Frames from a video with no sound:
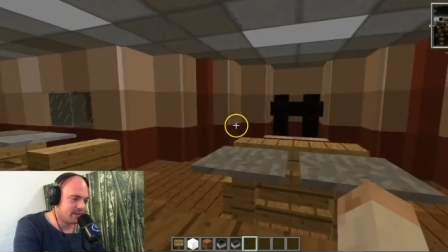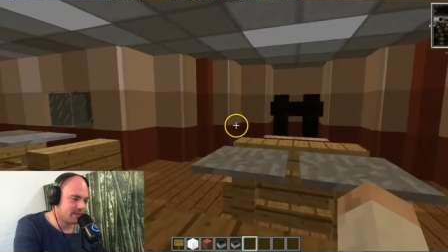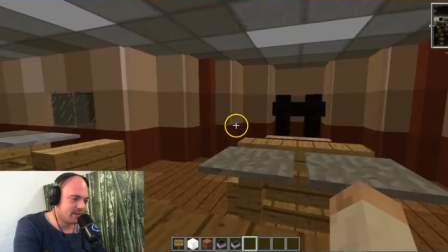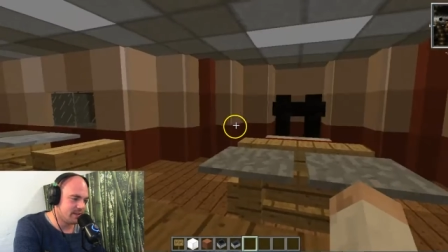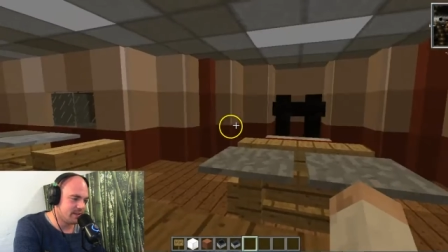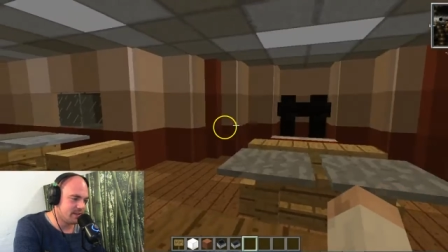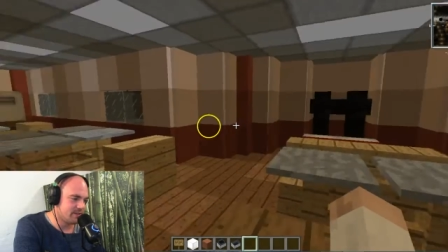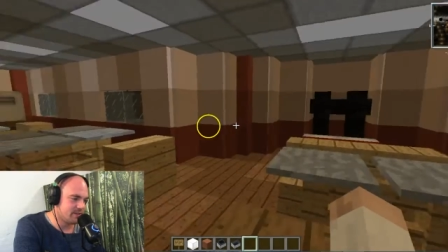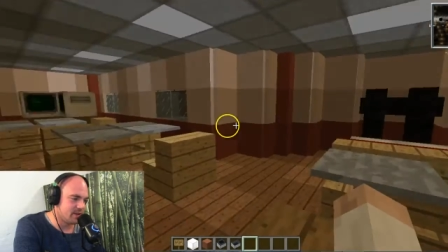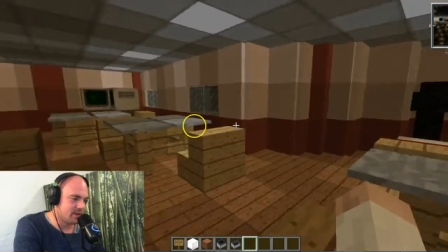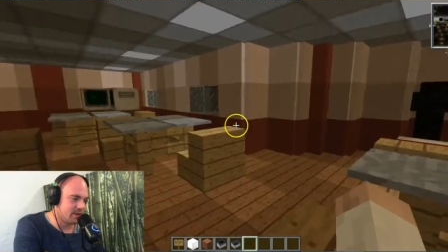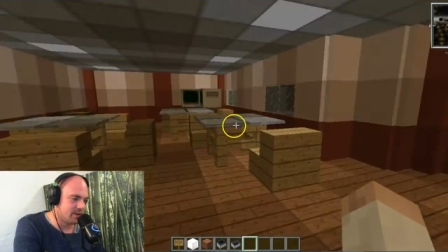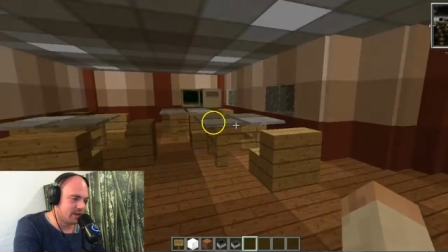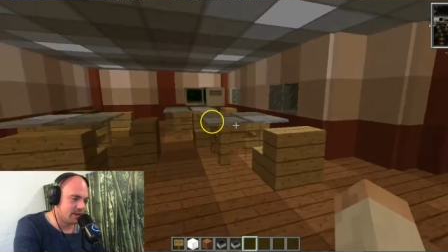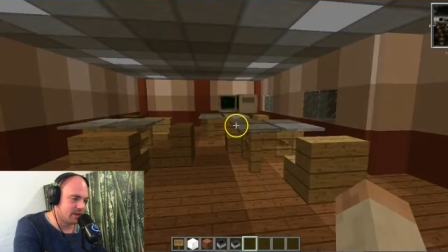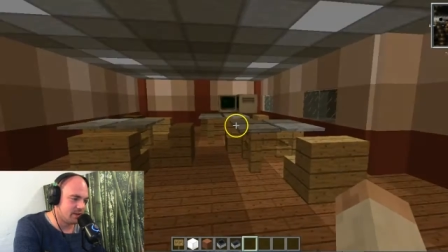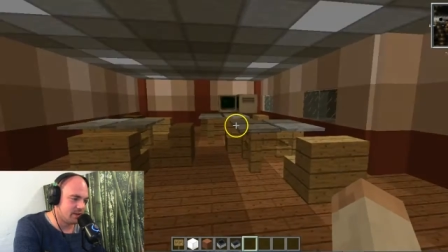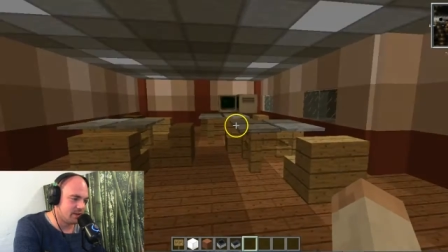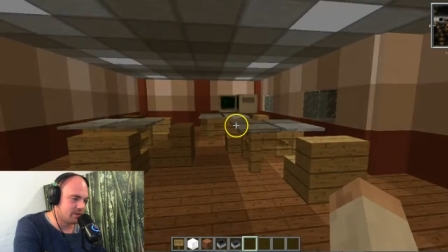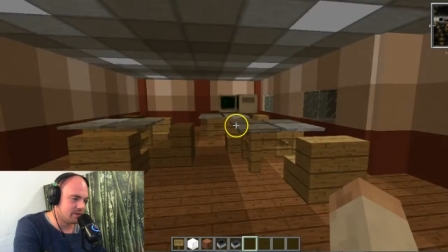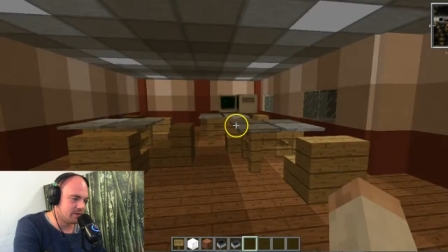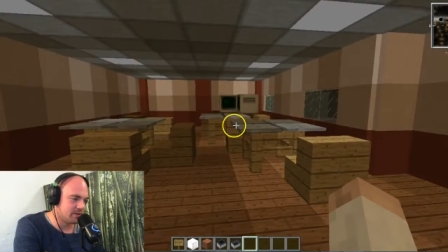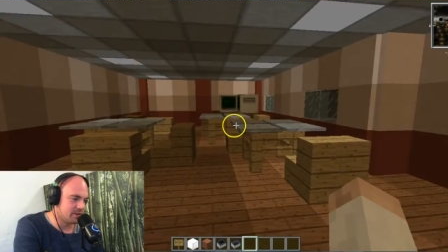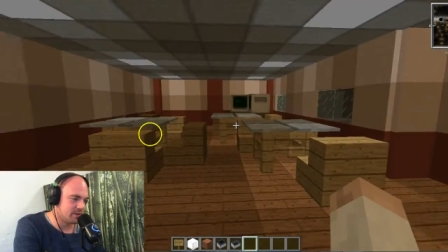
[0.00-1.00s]
It's all
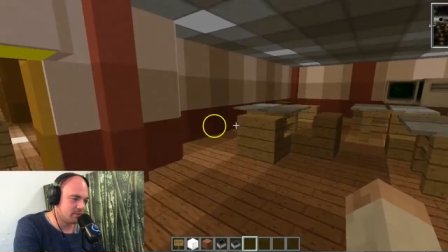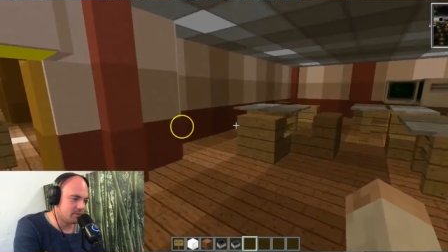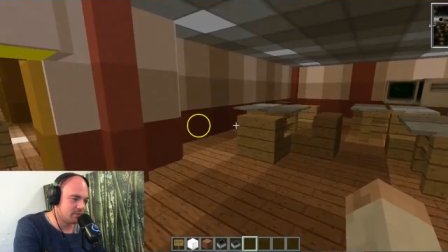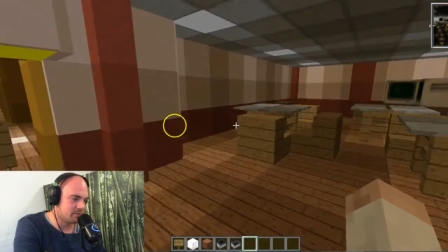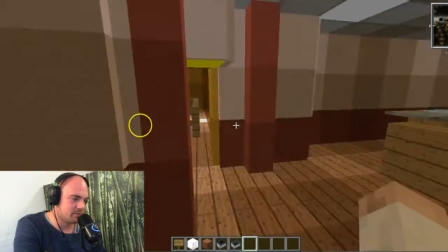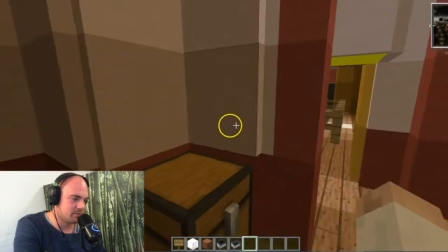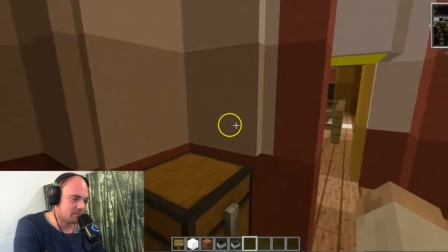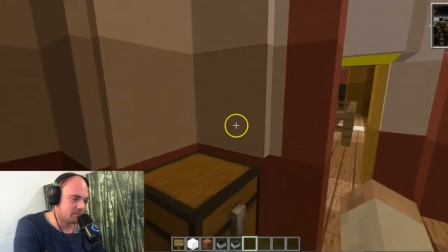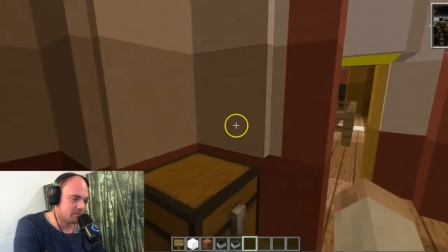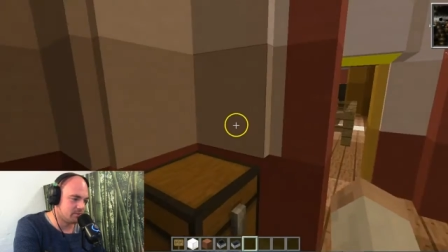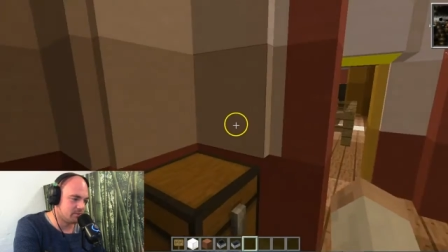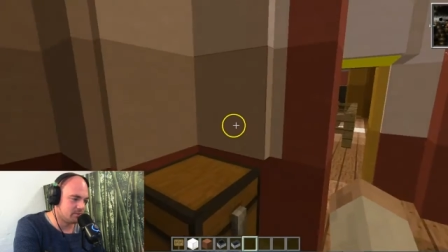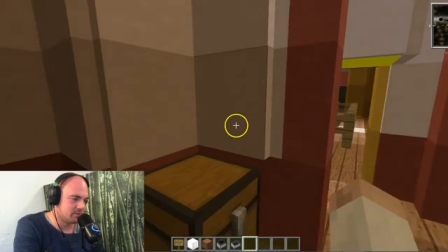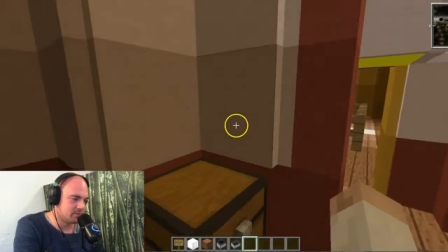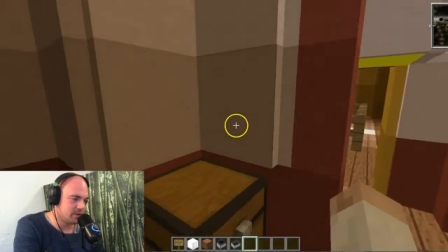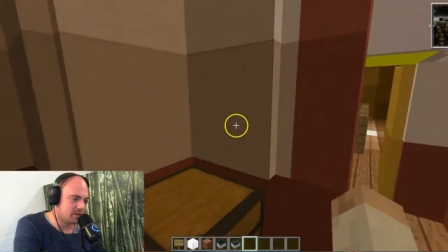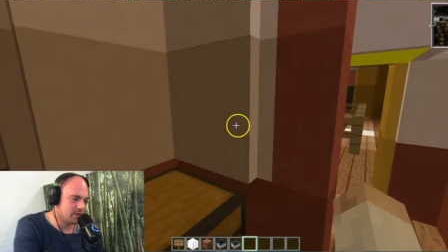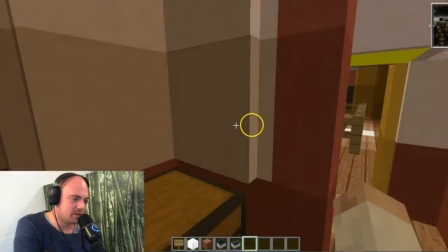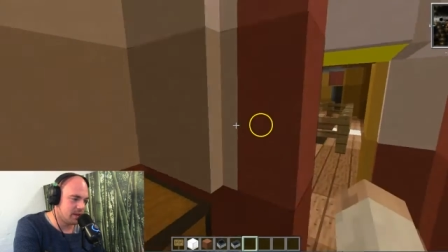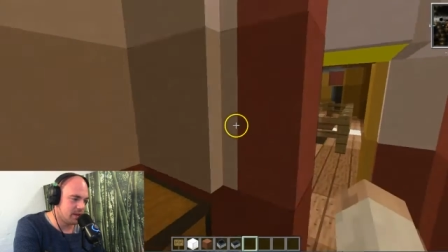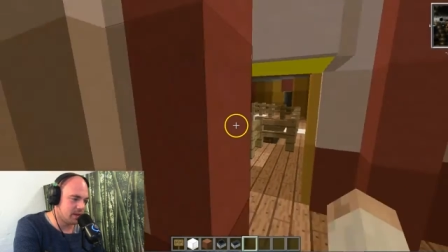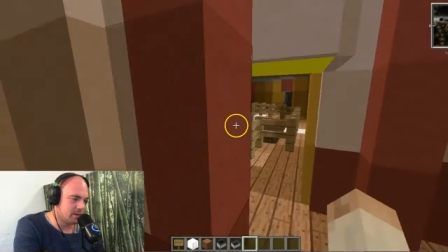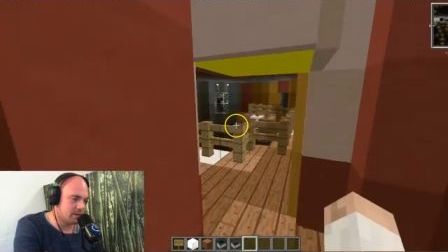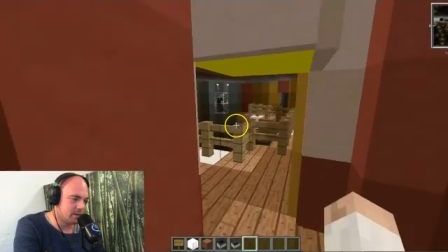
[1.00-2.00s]
here. Oh,
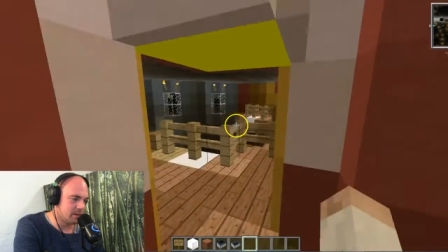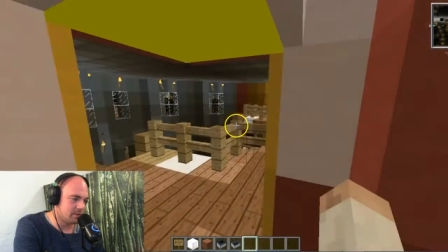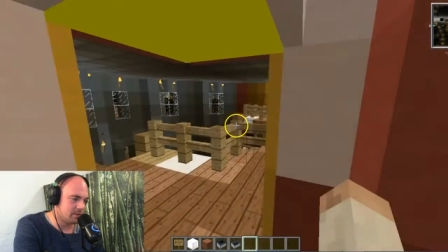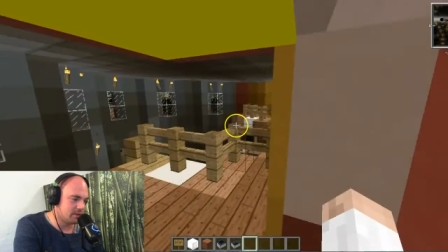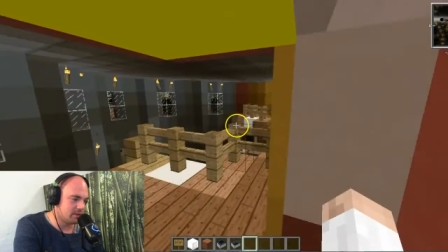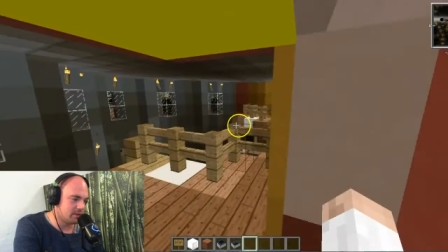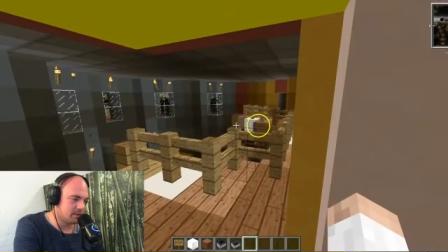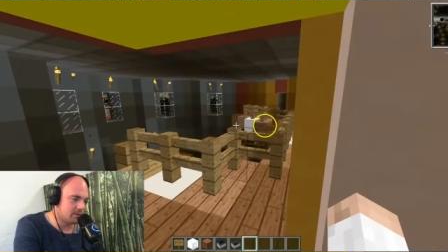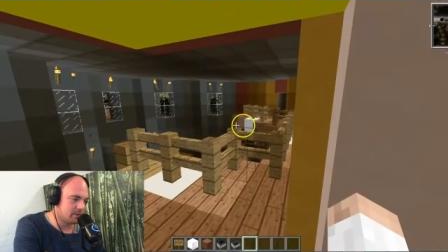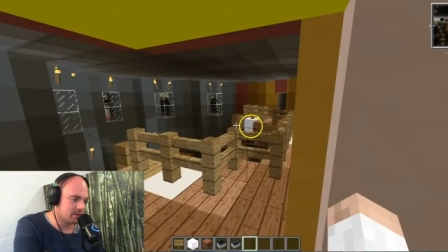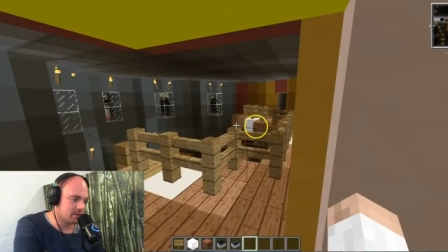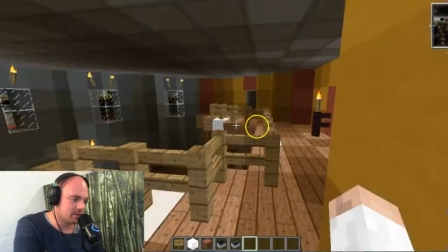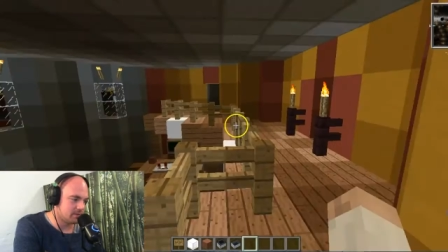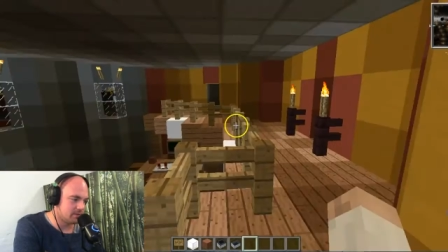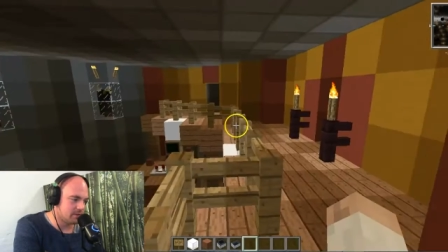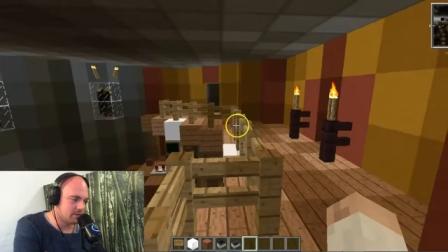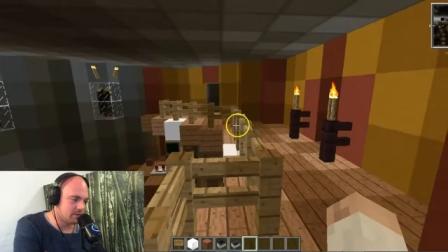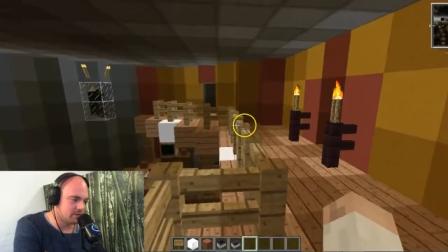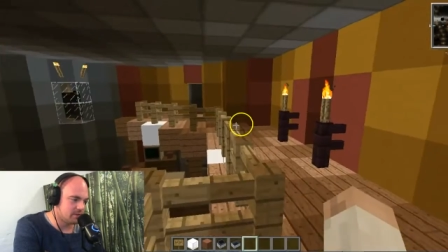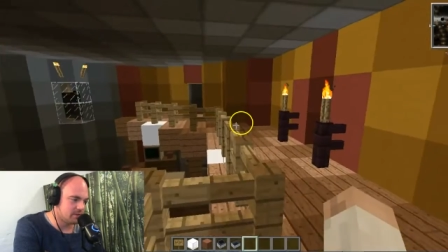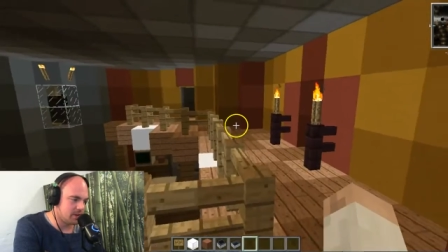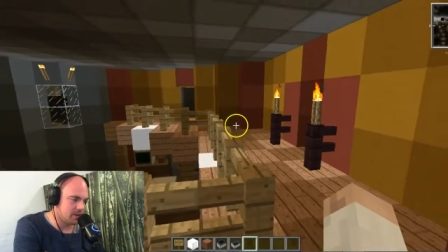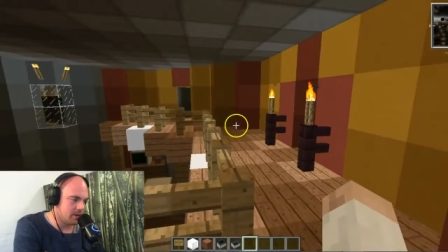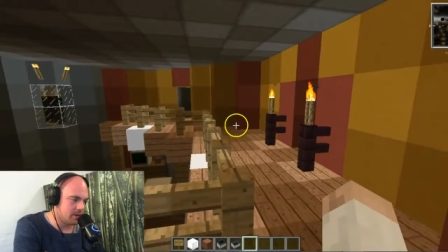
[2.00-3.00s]
Okay, I'm a little bit
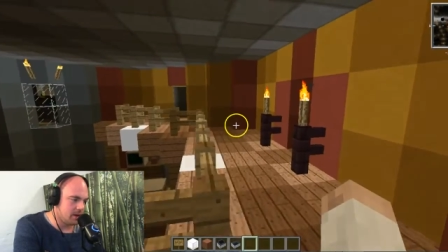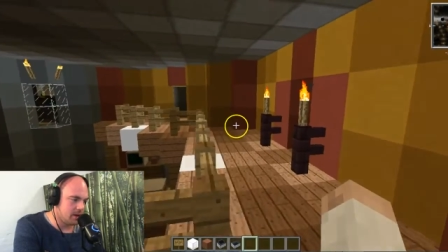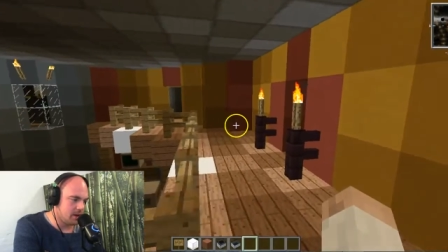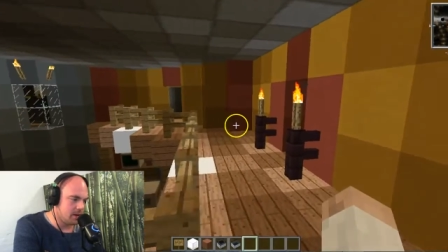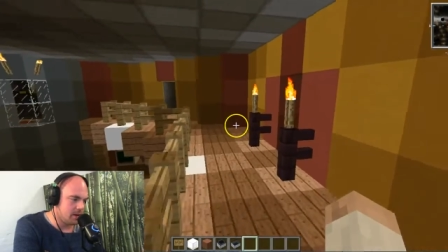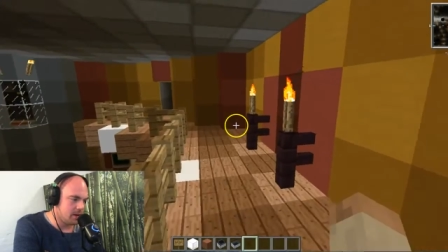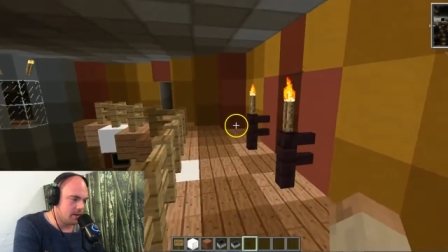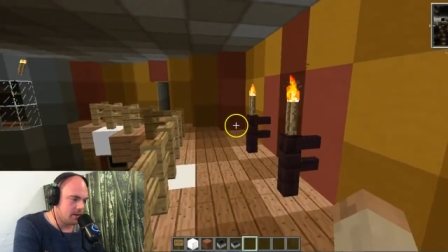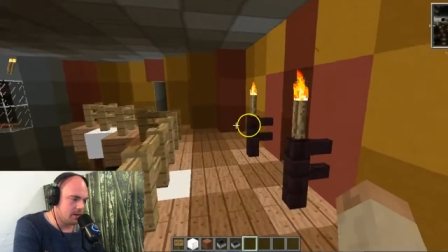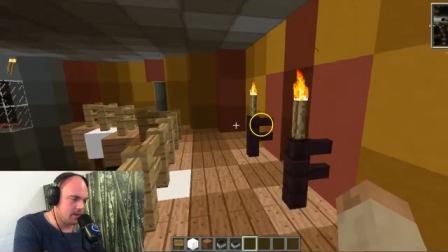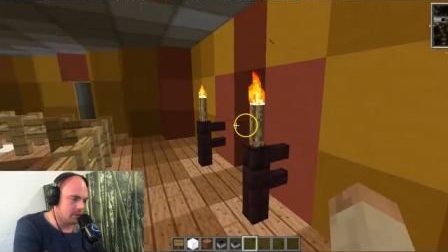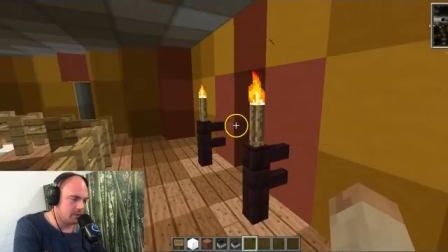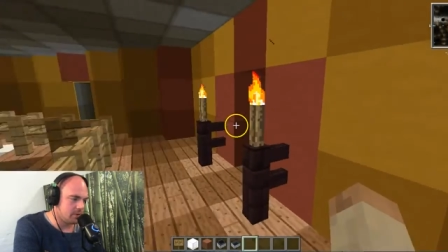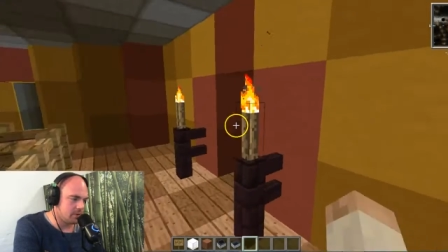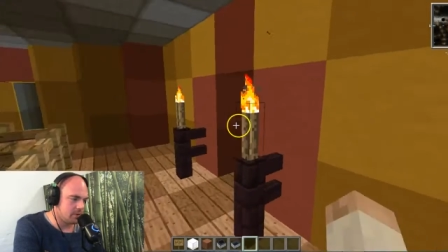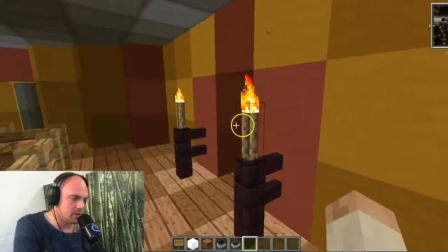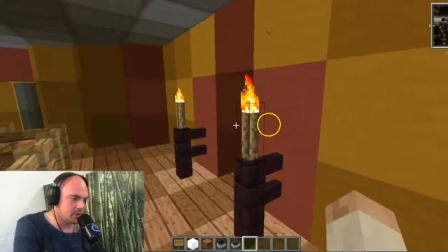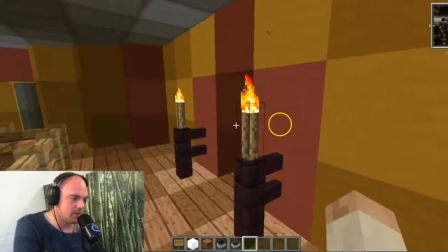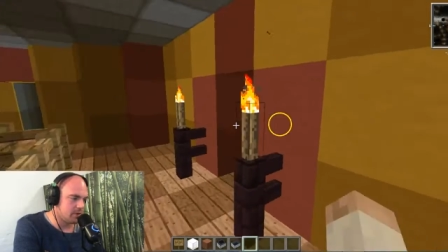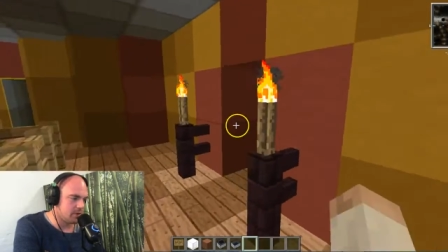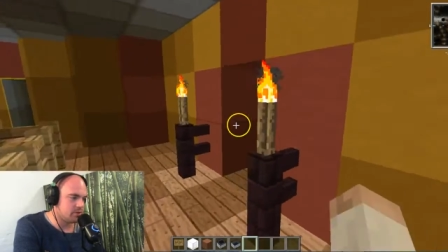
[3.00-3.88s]
confused there. There we go.